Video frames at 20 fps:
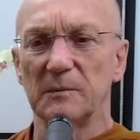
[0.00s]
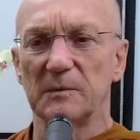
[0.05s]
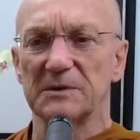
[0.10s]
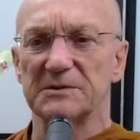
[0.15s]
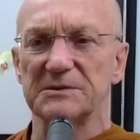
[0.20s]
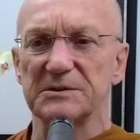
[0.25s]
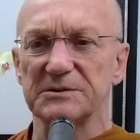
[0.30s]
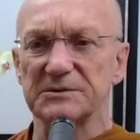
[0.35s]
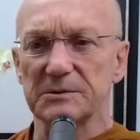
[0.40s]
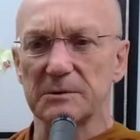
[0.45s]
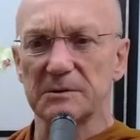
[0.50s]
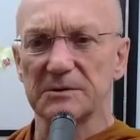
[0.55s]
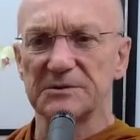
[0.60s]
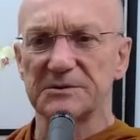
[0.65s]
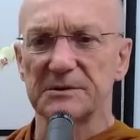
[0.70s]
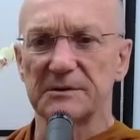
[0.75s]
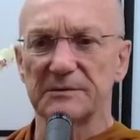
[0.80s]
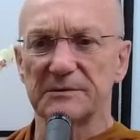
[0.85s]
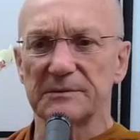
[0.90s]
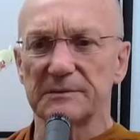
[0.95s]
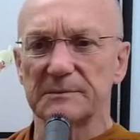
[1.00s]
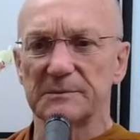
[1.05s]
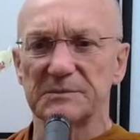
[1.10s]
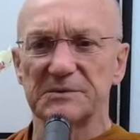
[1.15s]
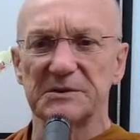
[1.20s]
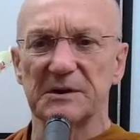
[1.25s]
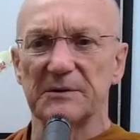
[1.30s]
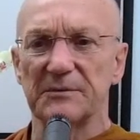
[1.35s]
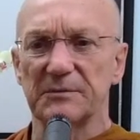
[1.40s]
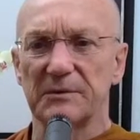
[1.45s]
What's a source of
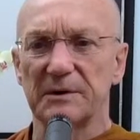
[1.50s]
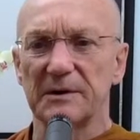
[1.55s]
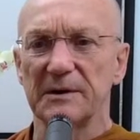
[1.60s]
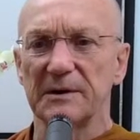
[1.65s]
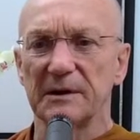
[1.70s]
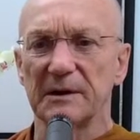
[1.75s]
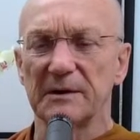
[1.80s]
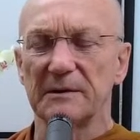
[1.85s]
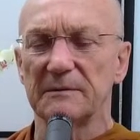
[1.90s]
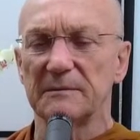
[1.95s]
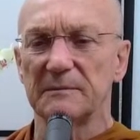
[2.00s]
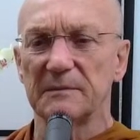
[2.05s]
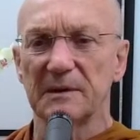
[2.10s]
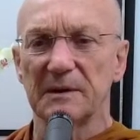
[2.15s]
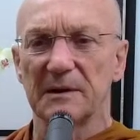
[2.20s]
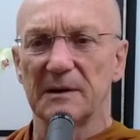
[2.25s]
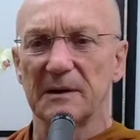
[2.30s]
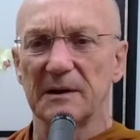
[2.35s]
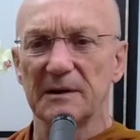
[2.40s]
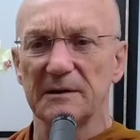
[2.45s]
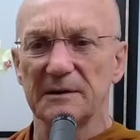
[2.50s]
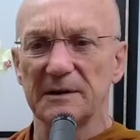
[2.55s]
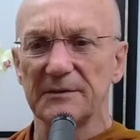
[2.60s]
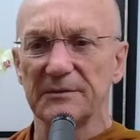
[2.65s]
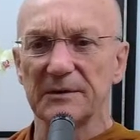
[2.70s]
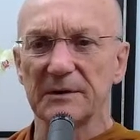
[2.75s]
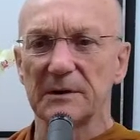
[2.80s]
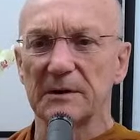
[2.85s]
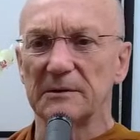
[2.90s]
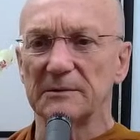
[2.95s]
suffering and
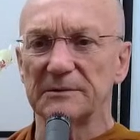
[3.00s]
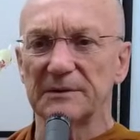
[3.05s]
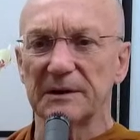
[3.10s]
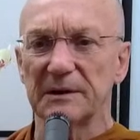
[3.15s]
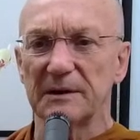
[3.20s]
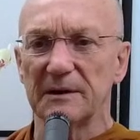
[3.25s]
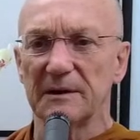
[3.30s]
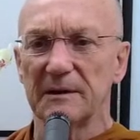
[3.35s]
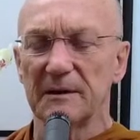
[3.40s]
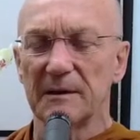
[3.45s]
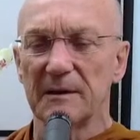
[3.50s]
difficulty,